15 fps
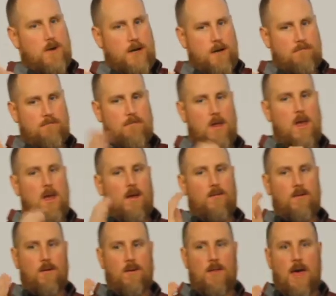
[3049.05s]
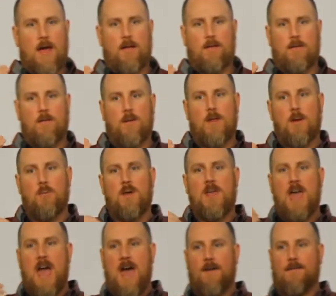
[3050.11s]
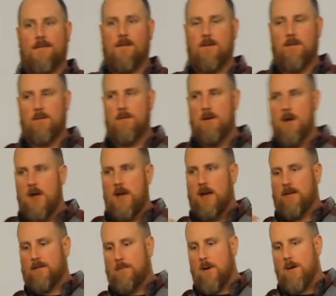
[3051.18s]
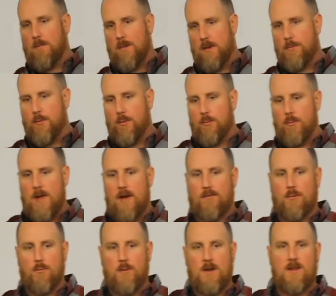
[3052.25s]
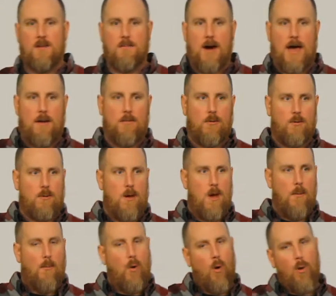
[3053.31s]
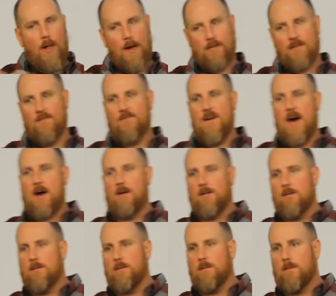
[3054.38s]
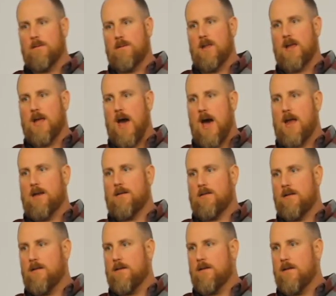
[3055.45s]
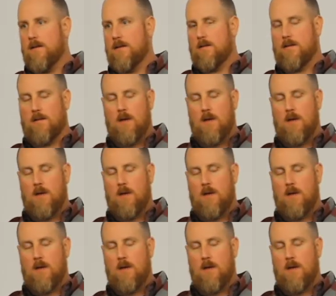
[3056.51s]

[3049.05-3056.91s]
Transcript: right? We know that. So then we have to, as smart people, we have to read the Bible, pull out the values that God is teaching us,